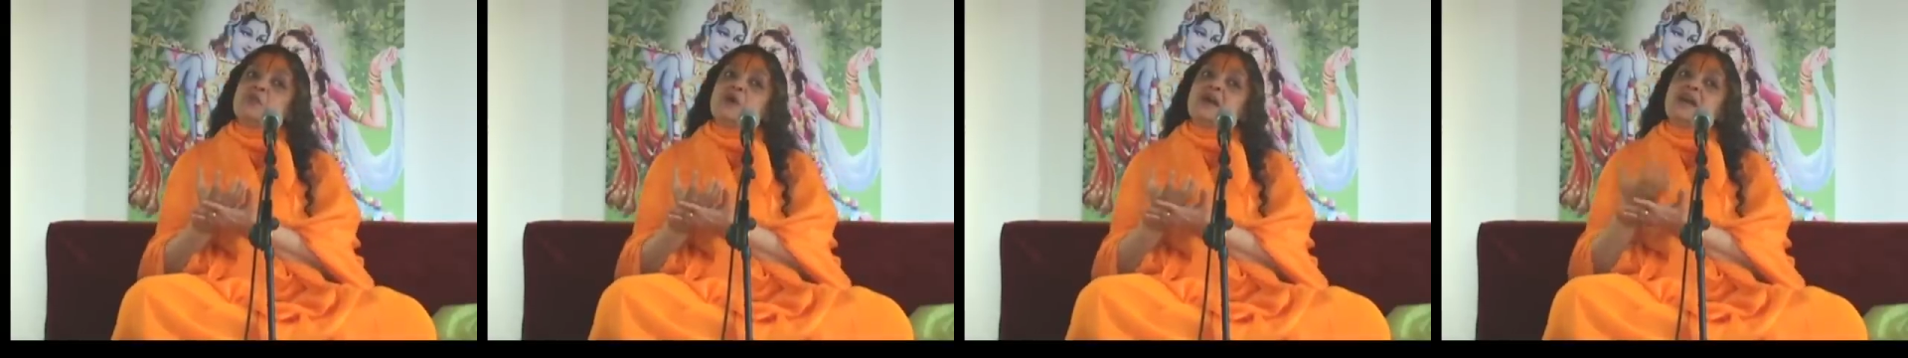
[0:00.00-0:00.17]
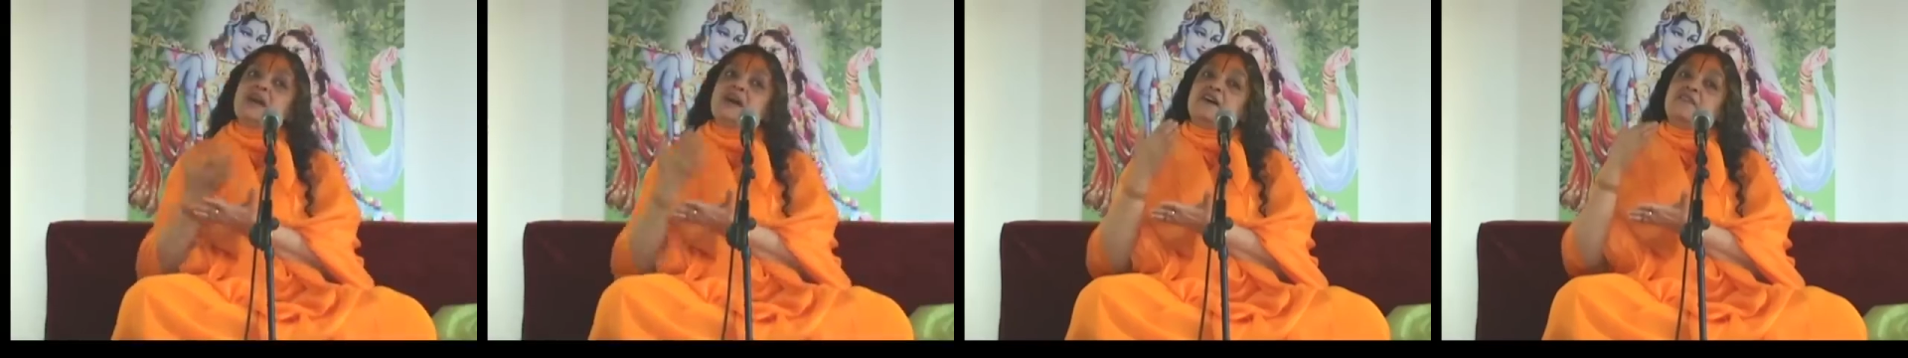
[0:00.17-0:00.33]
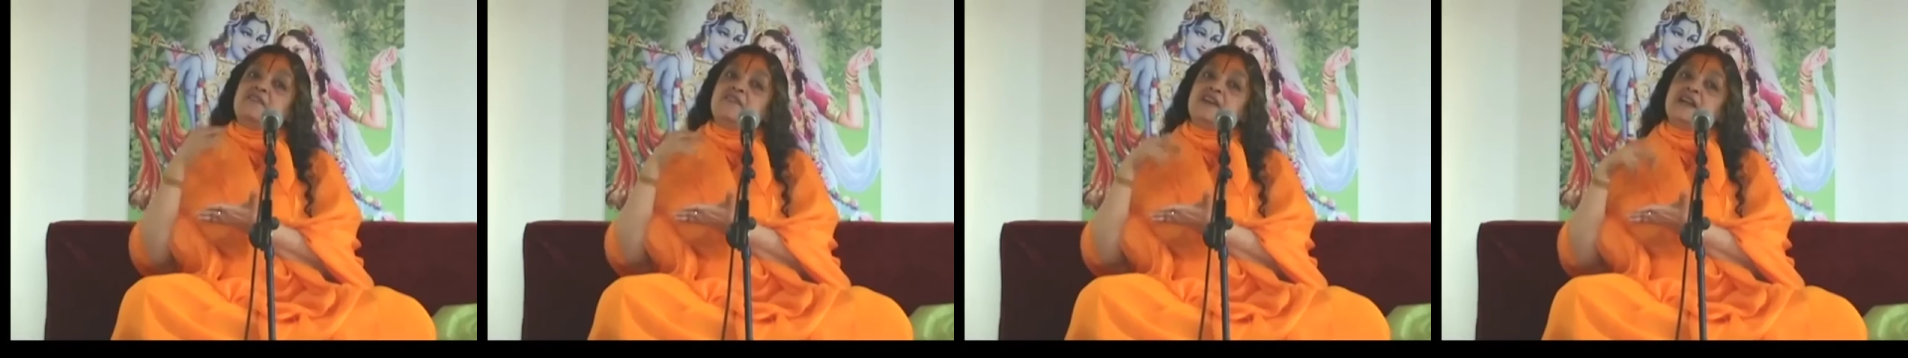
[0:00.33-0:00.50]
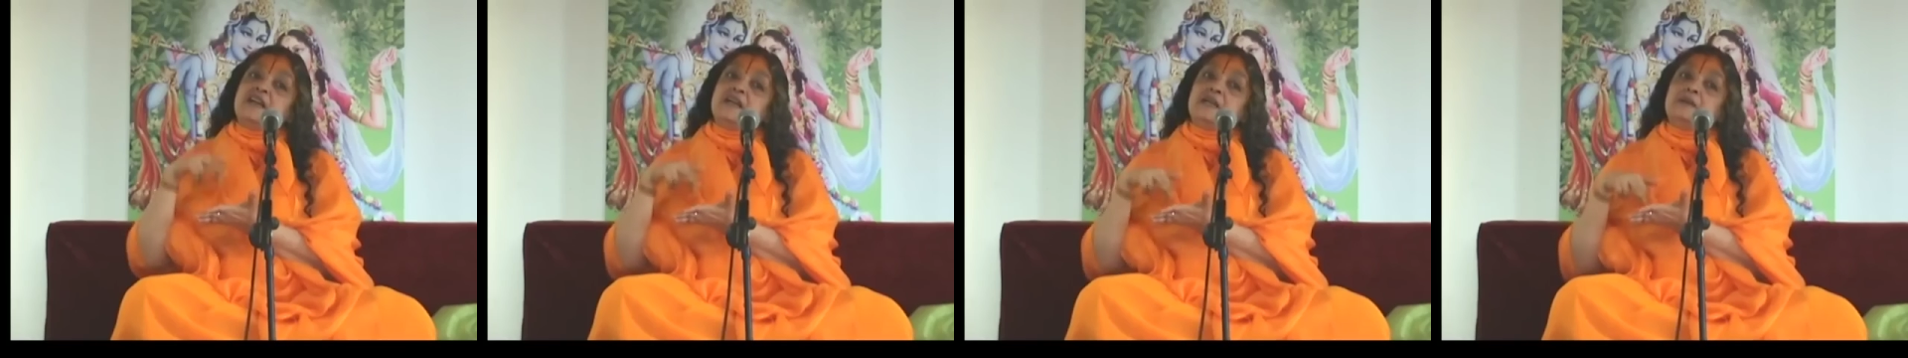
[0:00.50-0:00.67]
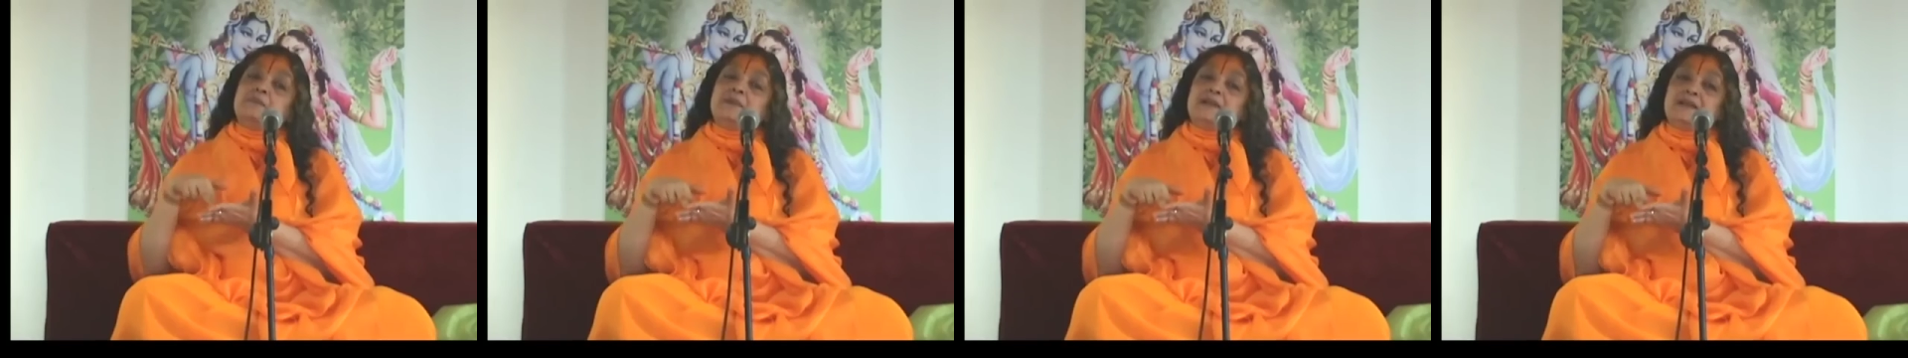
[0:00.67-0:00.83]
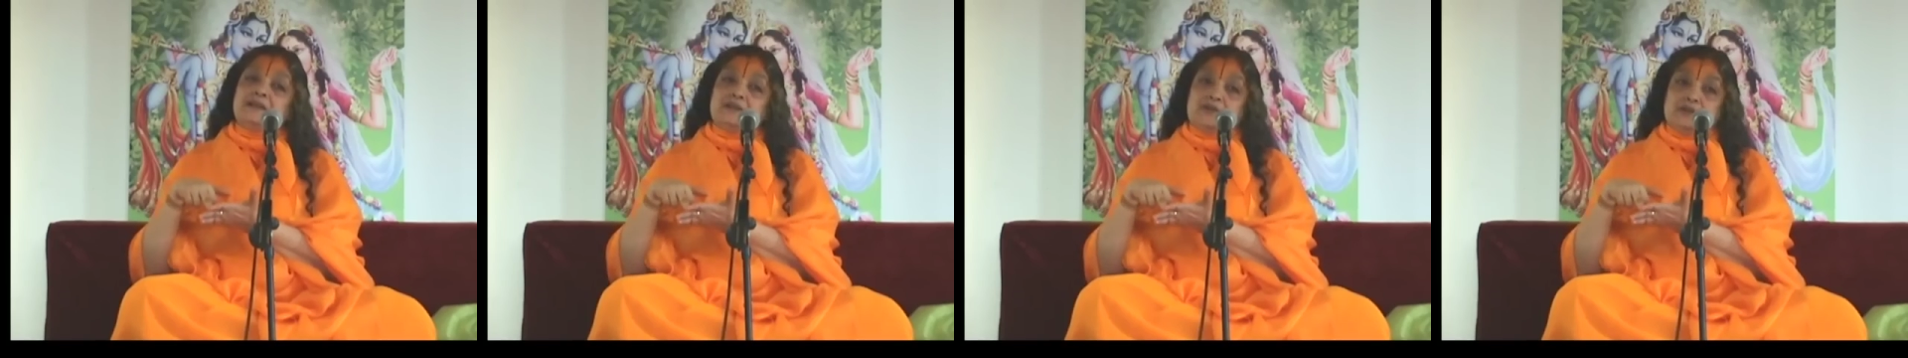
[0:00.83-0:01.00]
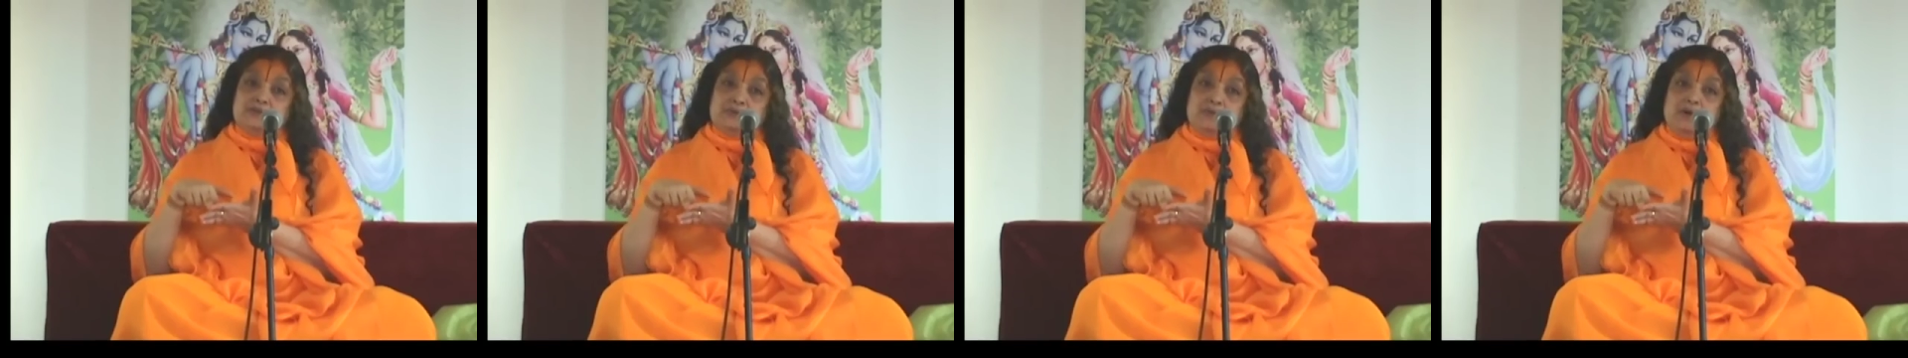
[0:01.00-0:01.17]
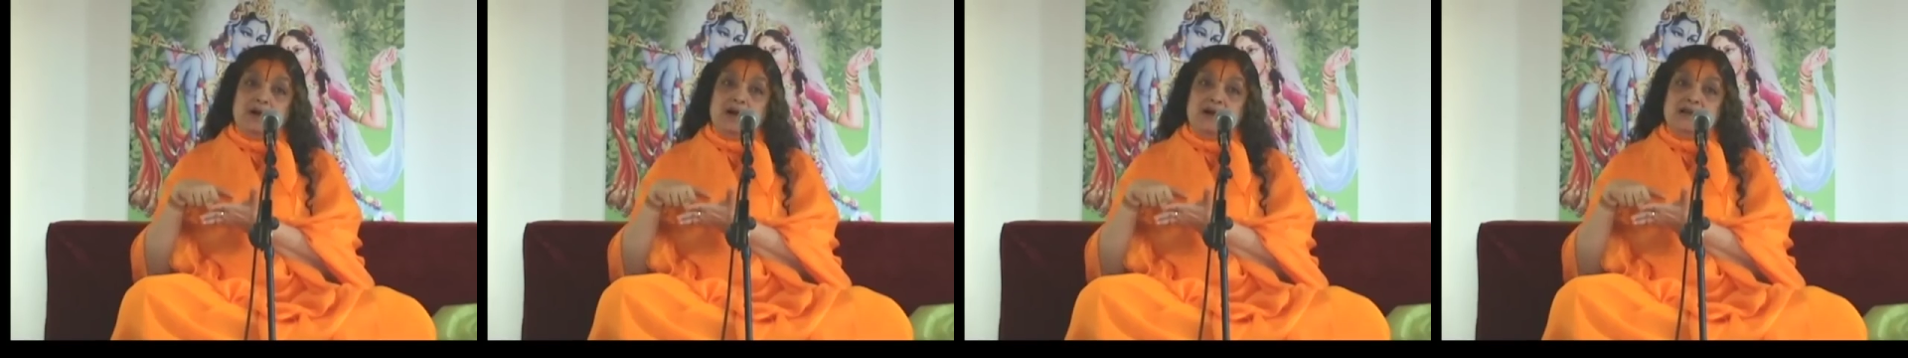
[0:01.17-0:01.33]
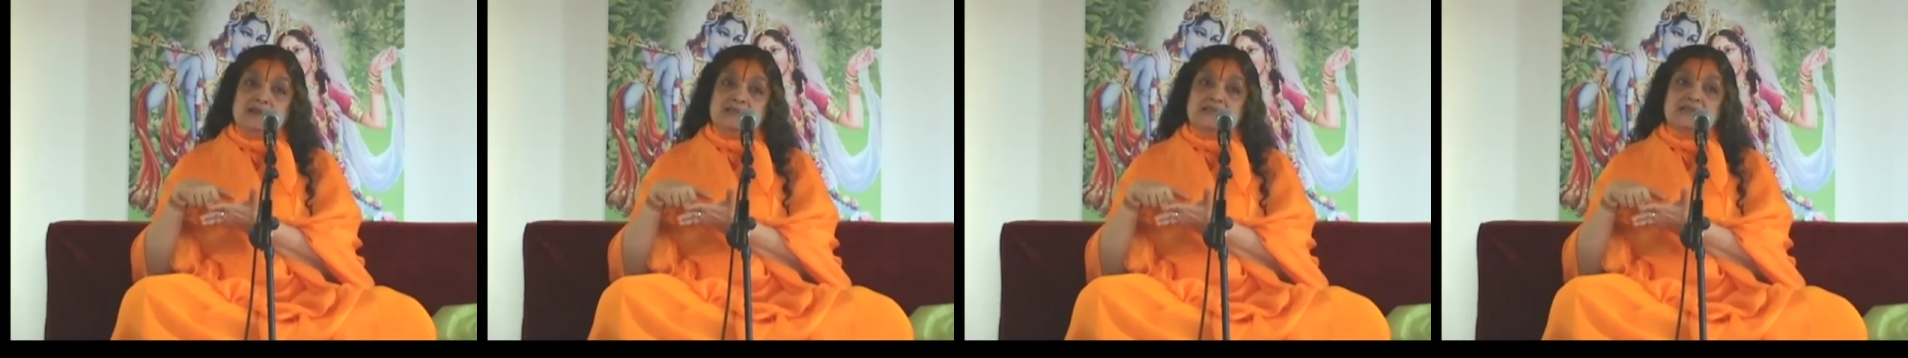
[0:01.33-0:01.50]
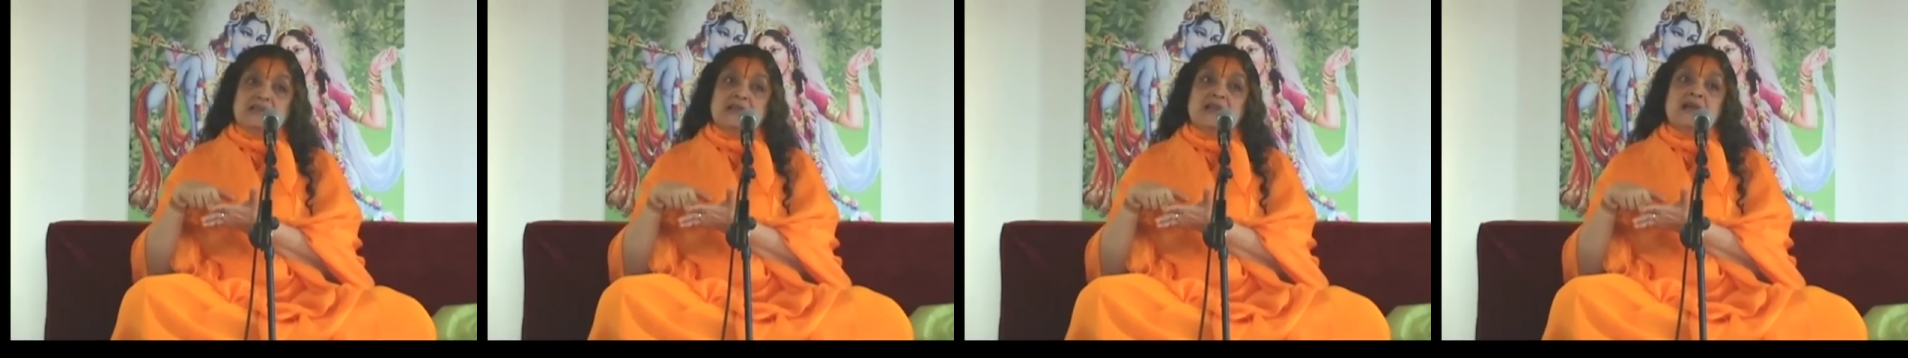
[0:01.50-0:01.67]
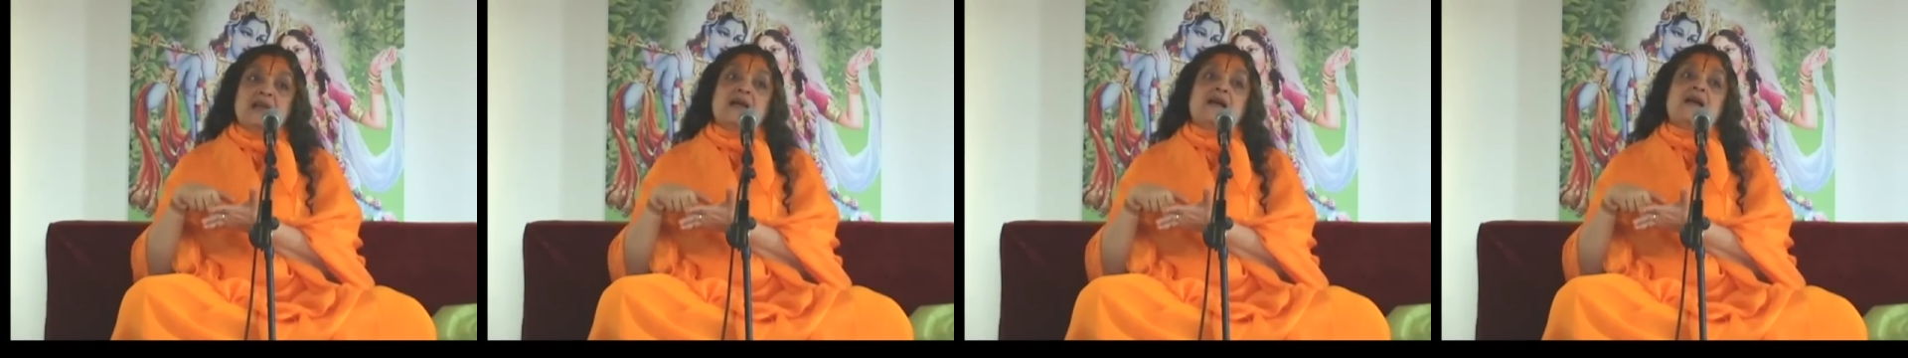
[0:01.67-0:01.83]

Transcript: were available to us